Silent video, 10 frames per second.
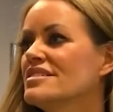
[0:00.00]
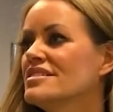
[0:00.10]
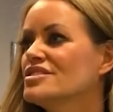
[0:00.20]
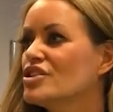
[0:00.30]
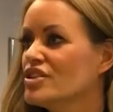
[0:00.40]

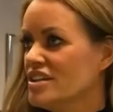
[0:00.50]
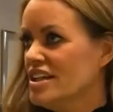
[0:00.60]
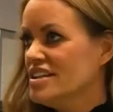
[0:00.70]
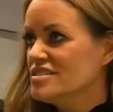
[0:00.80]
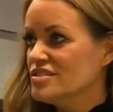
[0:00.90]
So you
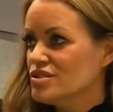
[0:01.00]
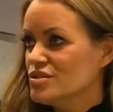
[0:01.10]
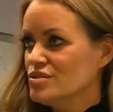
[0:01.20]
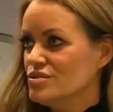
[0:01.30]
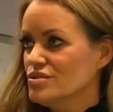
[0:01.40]
need
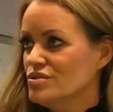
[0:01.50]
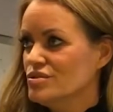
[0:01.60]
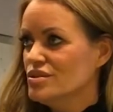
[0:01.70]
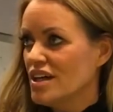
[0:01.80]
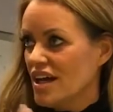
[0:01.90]

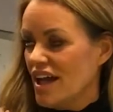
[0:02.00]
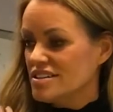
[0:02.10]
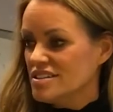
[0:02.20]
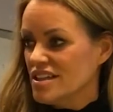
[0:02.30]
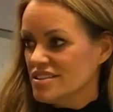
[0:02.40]
to
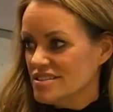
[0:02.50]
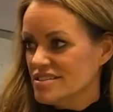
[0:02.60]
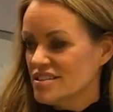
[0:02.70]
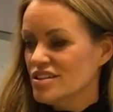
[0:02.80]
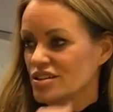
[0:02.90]
exit
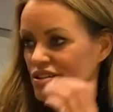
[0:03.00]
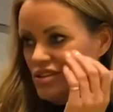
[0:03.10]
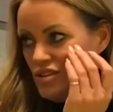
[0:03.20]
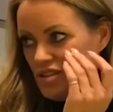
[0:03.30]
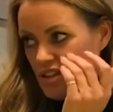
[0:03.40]

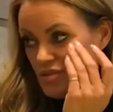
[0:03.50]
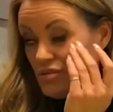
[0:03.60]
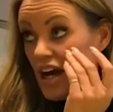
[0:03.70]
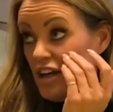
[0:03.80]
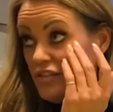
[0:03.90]
your
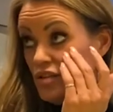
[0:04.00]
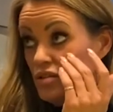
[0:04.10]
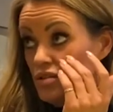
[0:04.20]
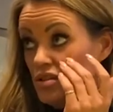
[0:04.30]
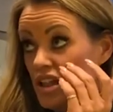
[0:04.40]

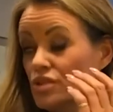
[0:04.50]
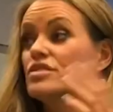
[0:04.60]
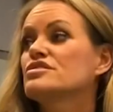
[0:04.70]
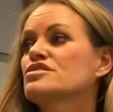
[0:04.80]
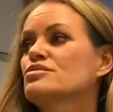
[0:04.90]
rival in
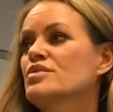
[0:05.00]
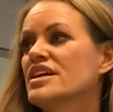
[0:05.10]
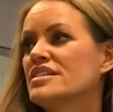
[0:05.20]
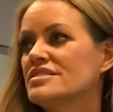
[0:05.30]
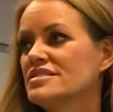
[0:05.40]
order to
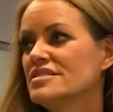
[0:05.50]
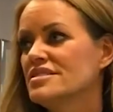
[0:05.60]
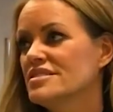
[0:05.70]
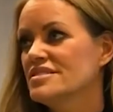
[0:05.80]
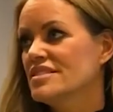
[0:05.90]
win.
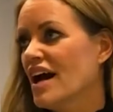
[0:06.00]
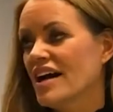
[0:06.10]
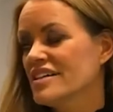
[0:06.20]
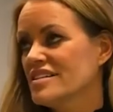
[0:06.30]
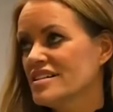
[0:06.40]
Yeah,
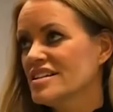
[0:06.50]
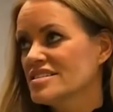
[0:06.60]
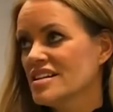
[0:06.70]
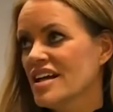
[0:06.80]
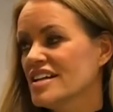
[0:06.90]
I think
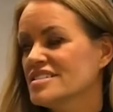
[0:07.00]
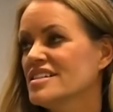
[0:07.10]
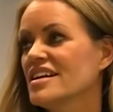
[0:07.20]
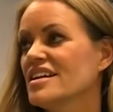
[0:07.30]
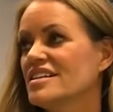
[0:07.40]
that's a nasty
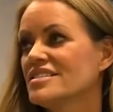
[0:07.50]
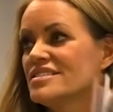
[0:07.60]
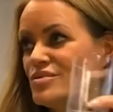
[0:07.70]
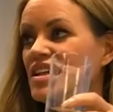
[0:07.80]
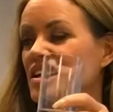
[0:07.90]
thing,
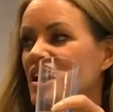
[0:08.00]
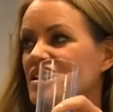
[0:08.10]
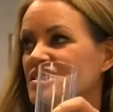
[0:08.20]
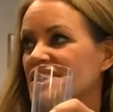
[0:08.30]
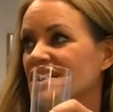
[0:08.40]
really
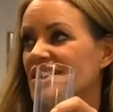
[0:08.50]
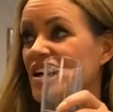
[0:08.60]
nasty.